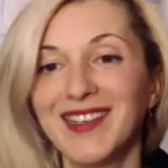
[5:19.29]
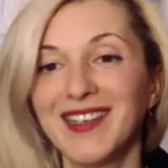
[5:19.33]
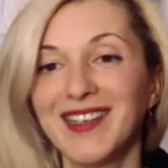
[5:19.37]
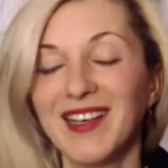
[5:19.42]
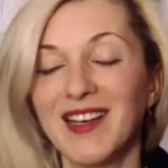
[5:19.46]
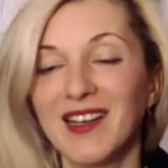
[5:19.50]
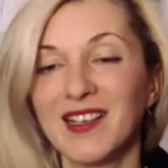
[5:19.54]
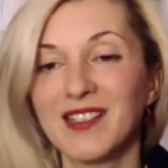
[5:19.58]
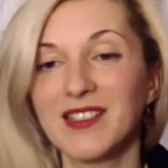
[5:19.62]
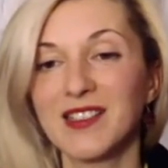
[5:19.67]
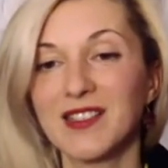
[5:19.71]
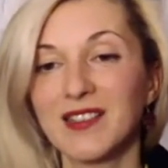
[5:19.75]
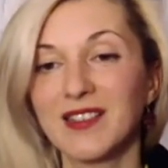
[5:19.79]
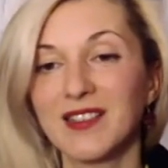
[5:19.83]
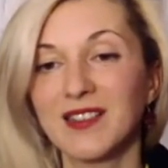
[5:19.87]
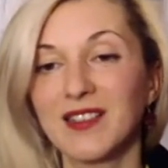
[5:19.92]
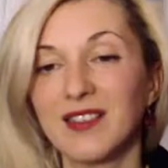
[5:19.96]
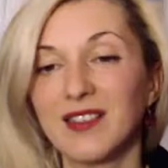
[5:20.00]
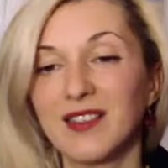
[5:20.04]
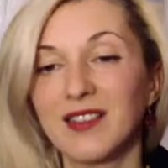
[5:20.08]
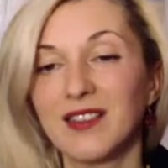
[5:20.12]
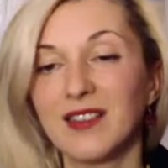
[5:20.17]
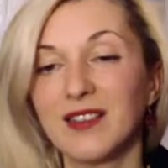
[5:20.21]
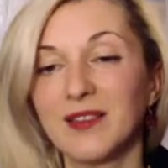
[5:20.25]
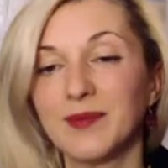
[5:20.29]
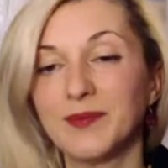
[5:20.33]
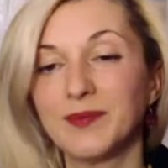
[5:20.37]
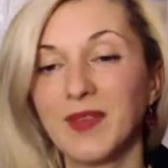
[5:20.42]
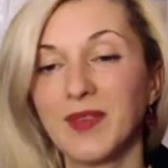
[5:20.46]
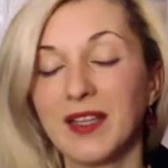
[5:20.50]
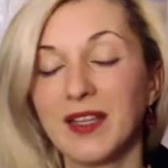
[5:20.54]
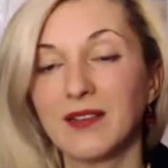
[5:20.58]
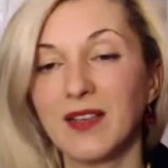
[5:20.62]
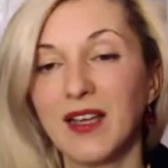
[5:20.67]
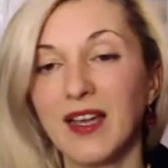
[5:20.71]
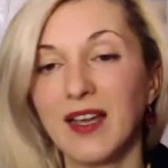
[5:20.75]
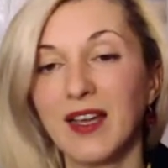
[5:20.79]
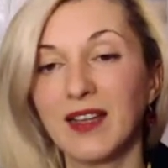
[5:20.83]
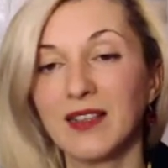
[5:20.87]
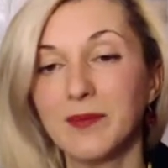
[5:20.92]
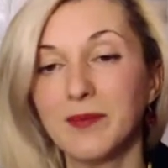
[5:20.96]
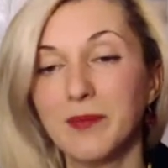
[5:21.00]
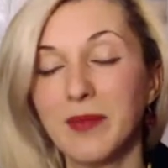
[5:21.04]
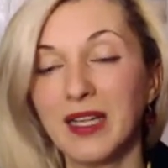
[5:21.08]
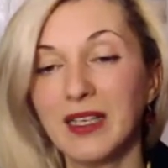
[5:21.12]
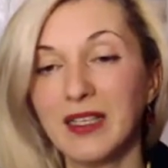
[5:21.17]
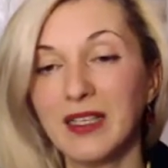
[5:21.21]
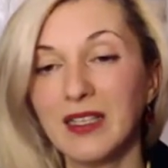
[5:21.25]
He has had
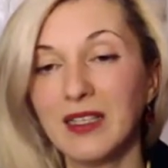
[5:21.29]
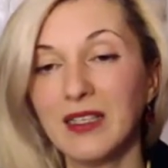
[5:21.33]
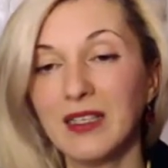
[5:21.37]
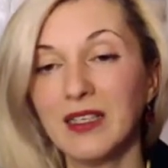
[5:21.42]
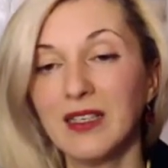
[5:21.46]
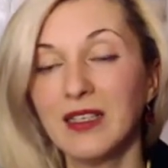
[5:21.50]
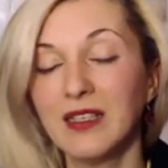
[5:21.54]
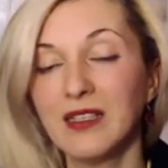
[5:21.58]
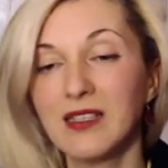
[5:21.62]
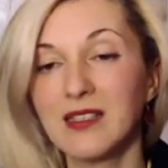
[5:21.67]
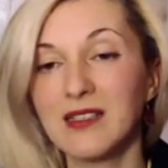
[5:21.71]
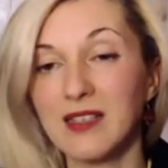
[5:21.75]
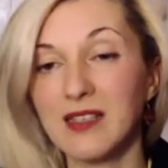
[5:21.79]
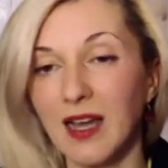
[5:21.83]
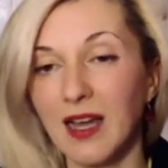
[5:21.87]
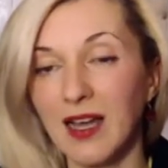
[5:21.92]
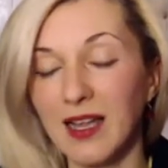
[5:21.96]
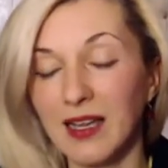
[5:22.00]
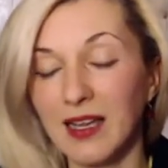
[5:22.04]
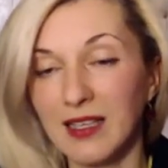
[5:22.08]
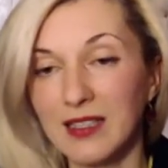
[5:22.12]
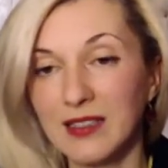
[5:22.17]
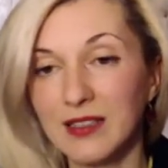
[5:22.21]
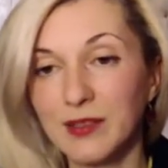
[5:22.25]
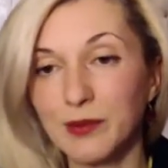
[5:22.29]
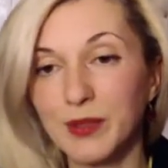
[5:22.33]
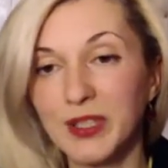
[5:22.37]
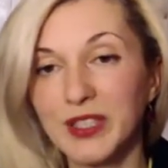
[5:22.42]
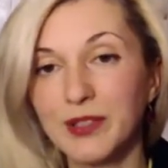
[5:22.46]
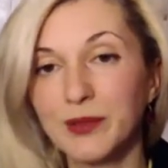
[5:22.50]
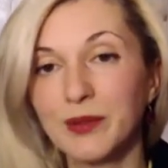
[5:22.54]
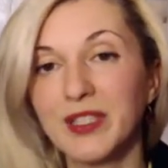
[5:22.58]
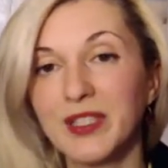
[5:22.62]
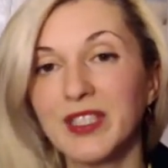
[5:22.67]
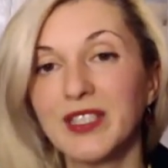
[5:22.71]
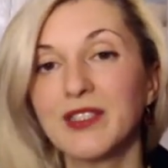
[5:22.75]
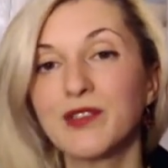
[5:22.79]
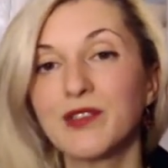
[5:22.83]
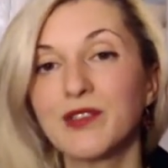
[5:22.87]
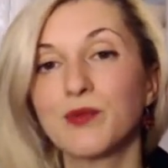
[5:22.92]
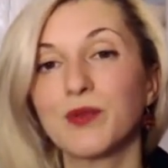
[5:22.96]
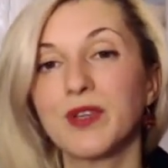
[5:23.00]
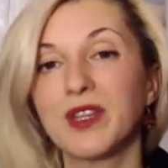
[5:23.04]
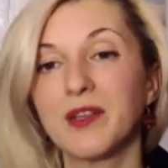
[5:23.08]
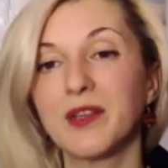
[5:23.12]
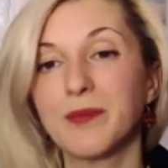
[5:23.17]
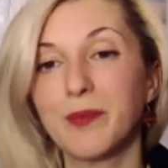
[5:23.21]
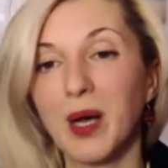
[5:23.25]
many silent retreats
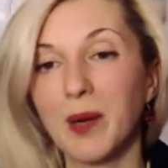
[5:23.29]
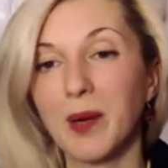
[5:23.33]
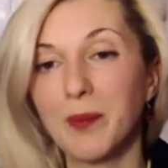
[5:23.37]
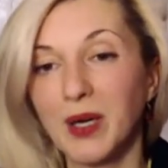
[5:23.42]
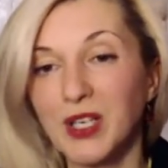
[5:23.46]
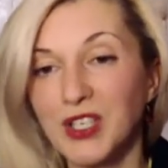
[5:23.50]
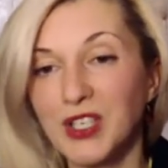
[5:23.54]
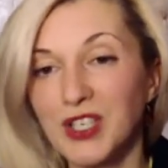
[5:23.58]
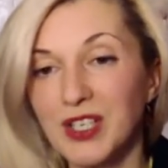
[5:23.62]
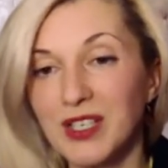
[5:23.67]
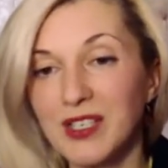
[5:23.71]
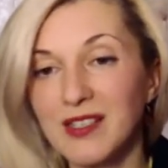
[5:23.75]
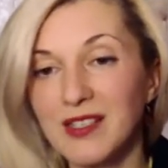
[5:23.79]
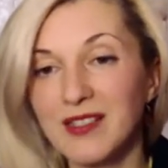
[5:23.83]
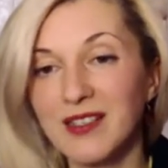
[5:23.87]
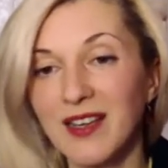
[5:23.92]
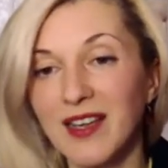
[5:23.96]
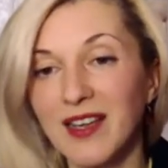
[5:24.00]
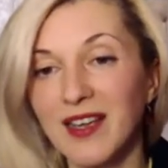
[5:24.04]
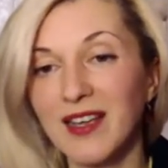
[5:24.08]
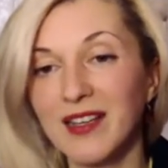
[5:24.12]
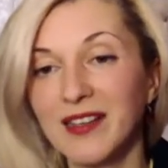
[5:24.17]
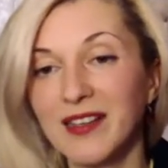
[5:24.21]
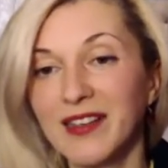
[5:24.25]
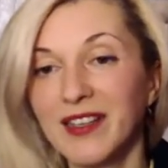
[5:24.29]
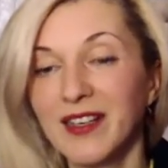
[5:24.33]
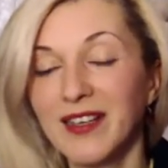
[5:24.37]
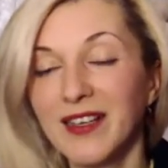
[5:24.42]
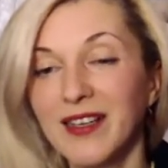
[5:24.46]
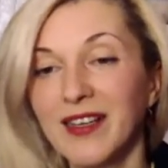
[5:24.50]
with the Babaji state